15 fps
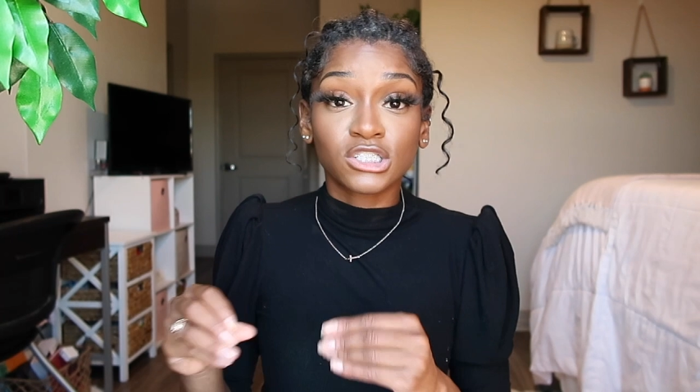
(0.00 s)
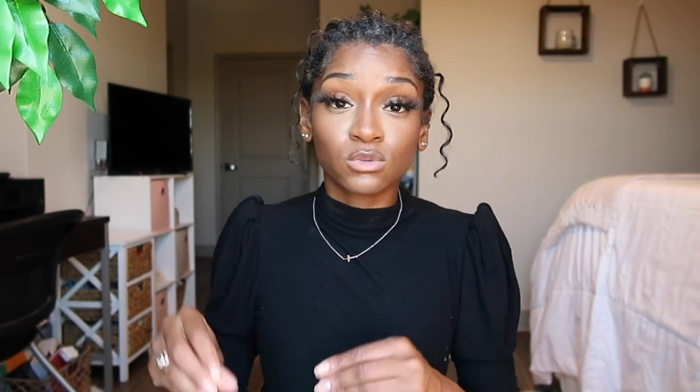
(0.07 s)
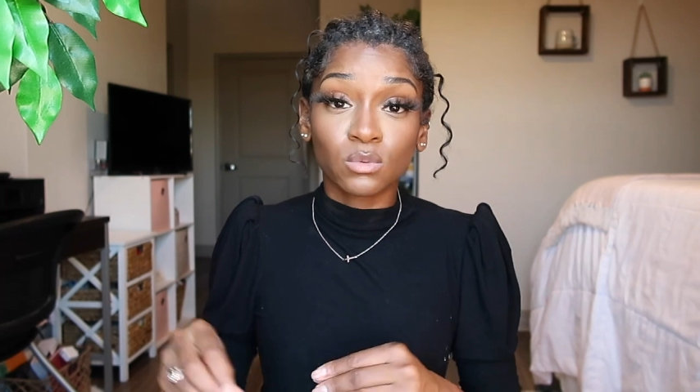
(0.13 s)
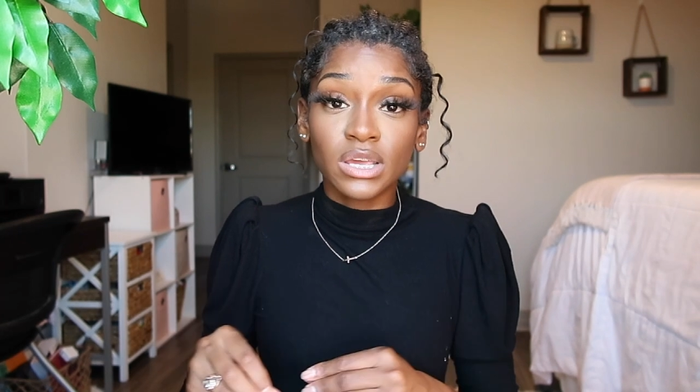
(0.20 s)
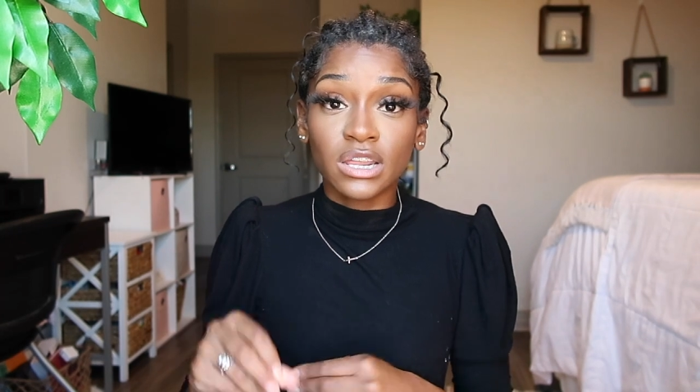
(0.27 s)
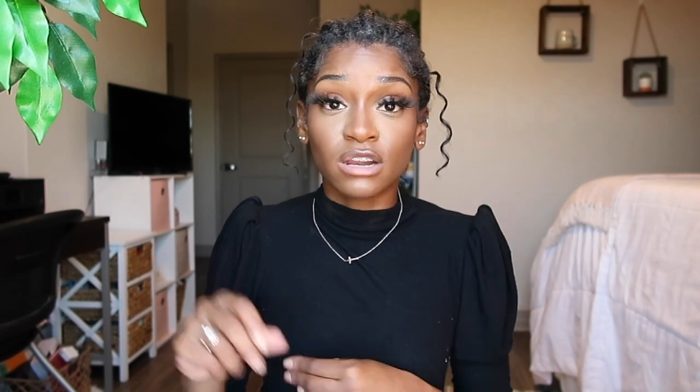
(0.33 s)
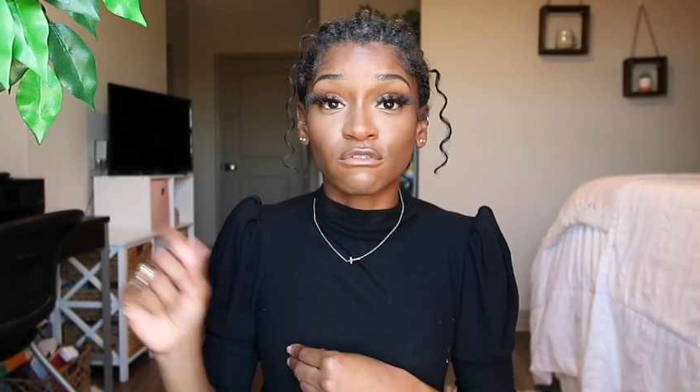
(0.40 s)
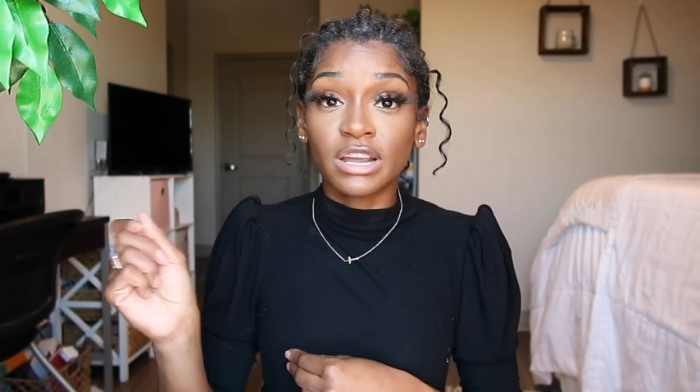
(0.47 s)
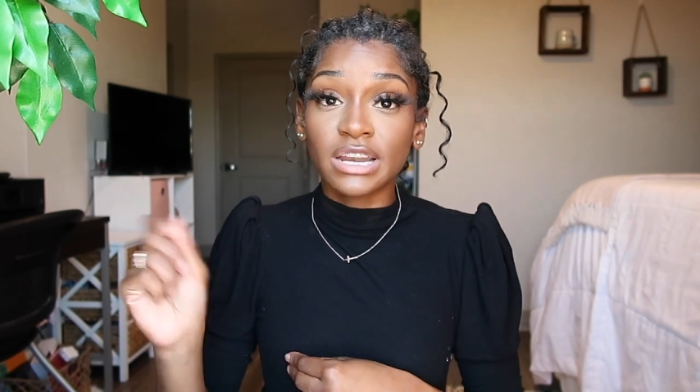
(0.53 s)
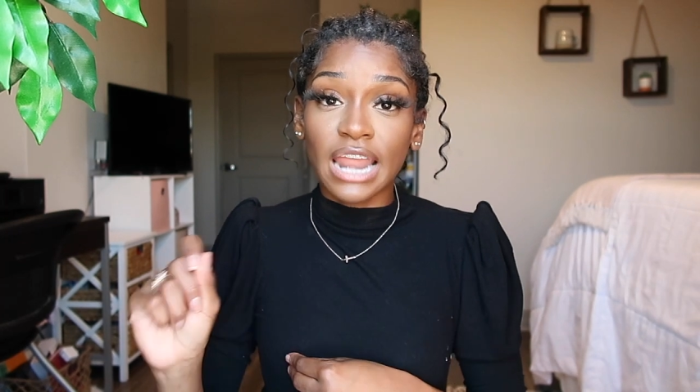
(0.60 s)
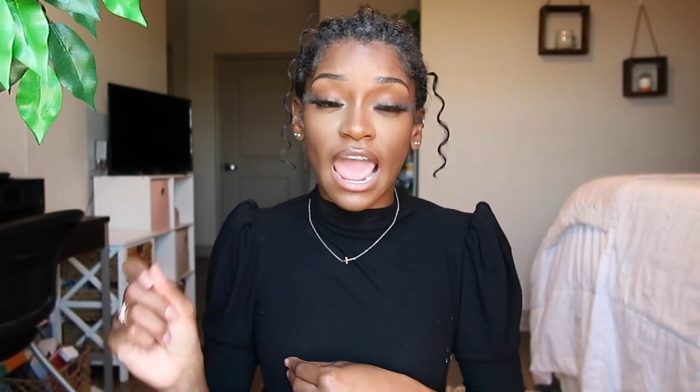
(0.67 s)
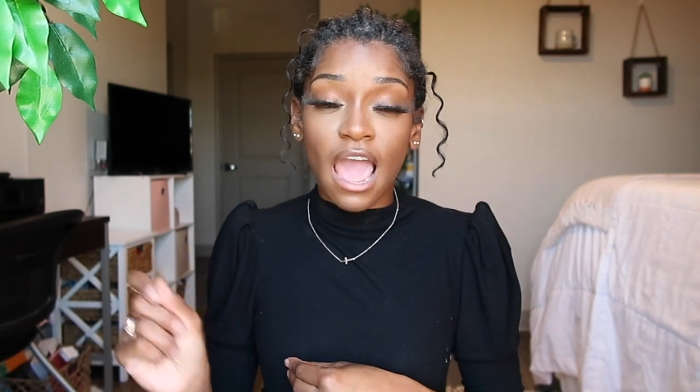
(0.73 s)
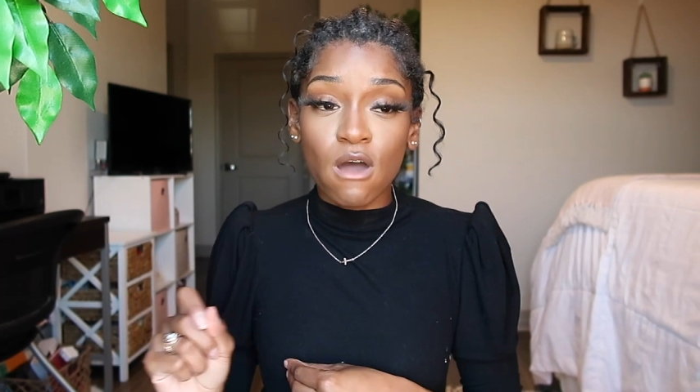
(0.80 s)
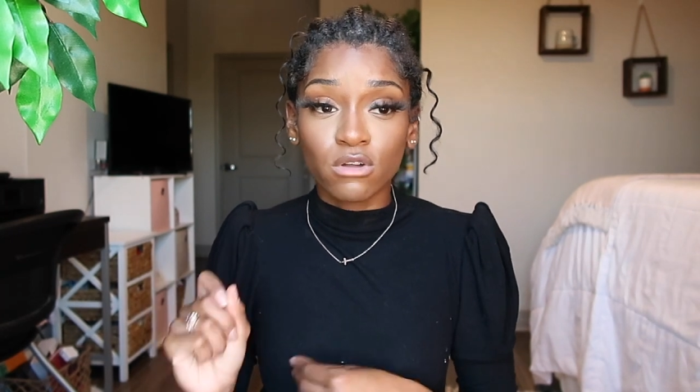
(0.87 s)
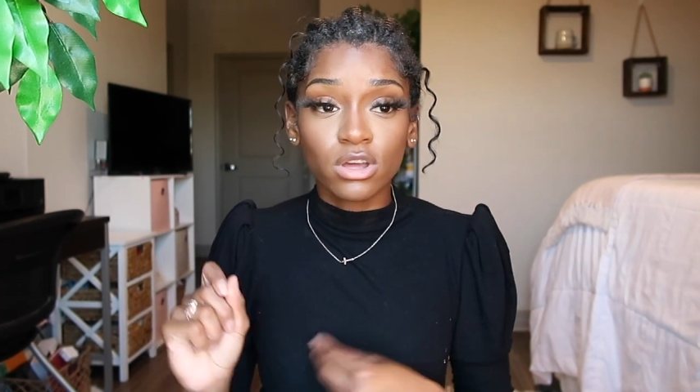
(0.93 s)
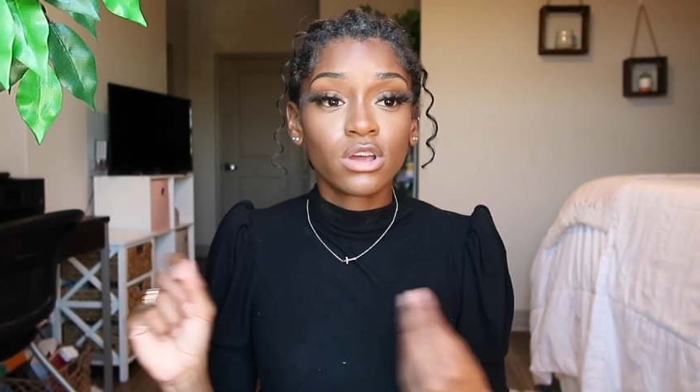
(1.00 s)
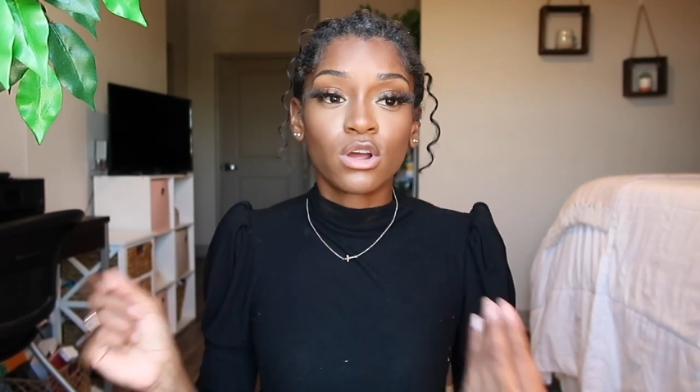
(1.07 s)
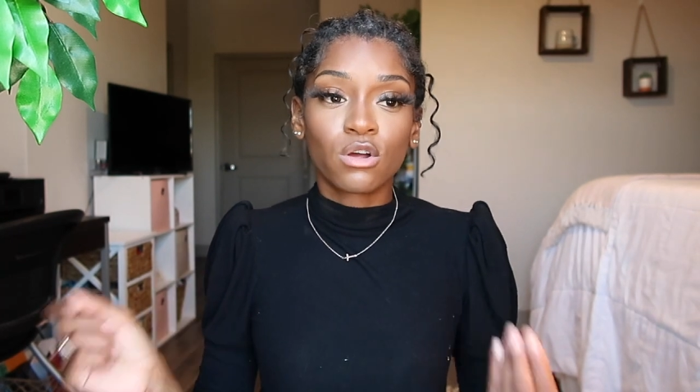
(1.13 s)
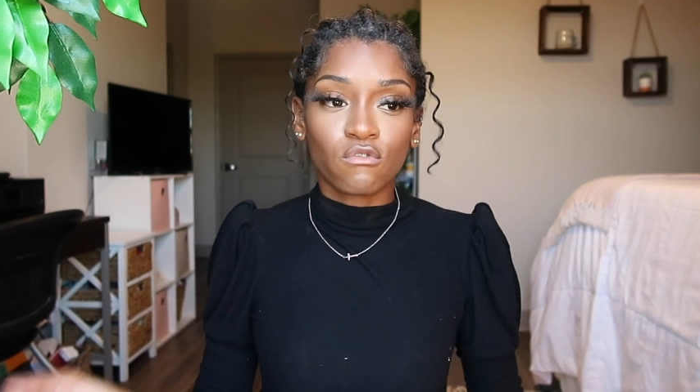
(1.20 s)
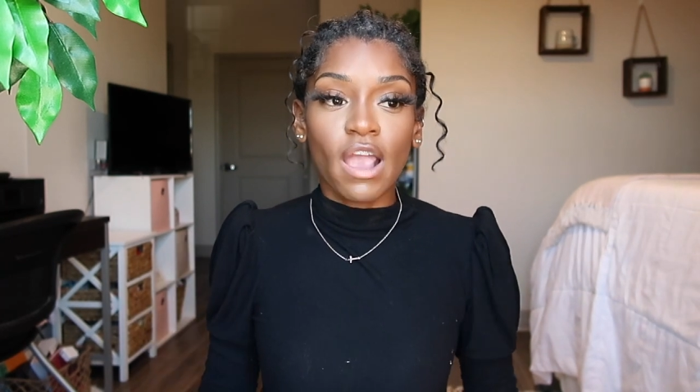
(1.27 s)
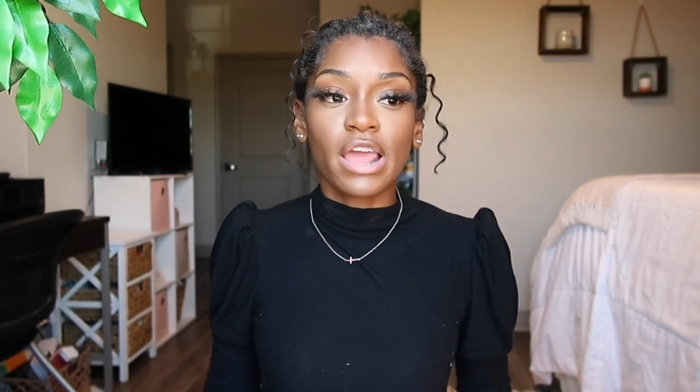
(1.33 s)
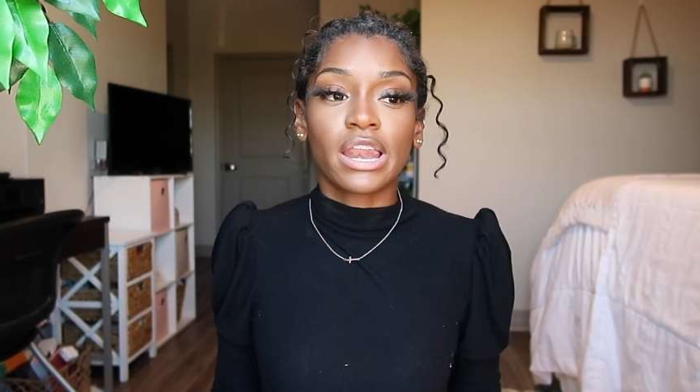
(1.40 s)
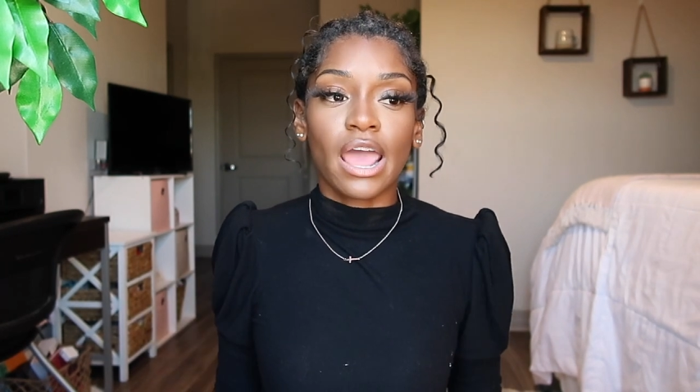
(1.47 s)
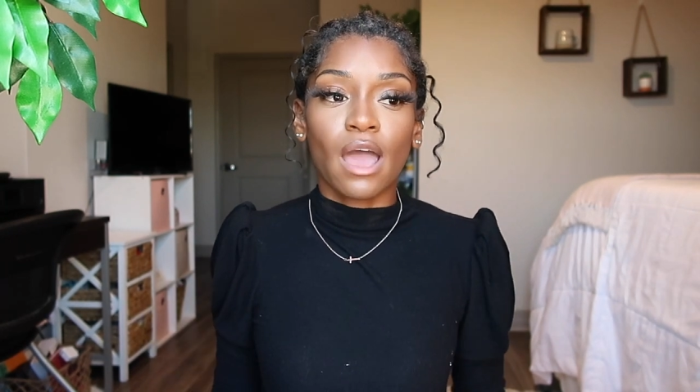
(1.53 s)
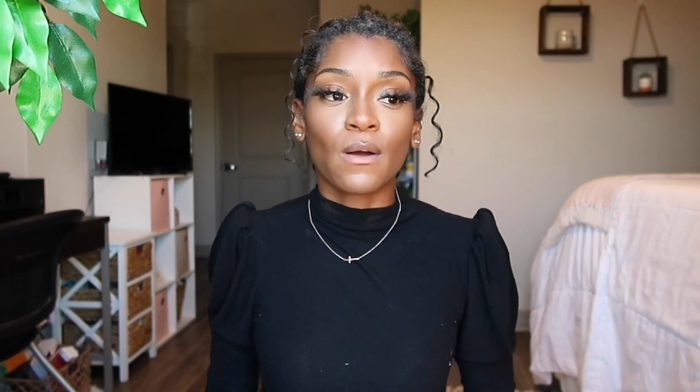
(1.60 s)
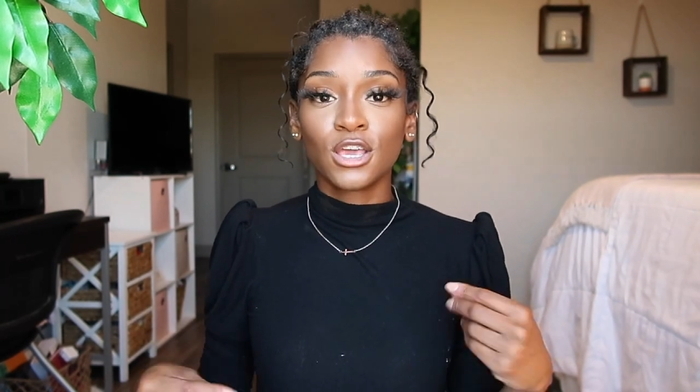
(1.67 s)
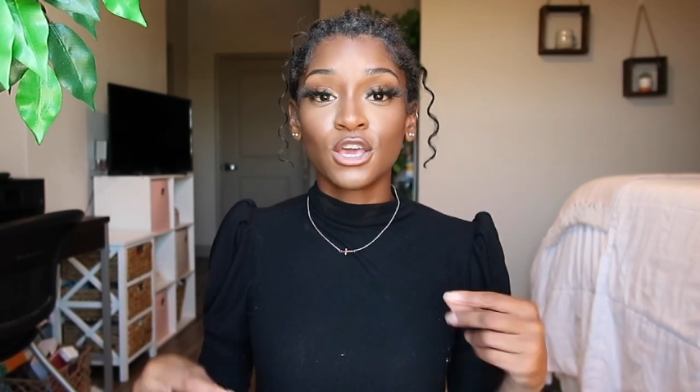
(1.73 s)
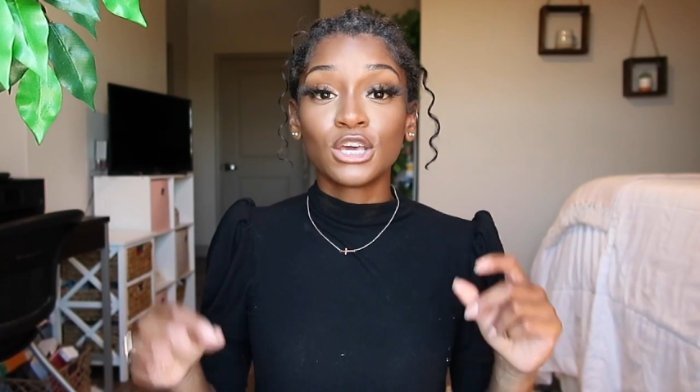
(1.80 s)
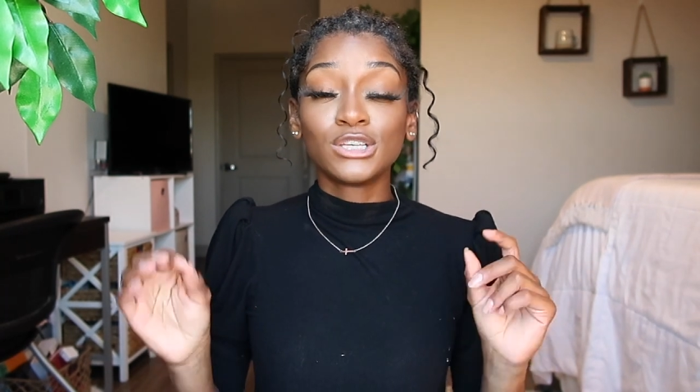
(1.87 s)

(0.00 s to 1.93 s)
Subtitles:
sweet and written out, write it out.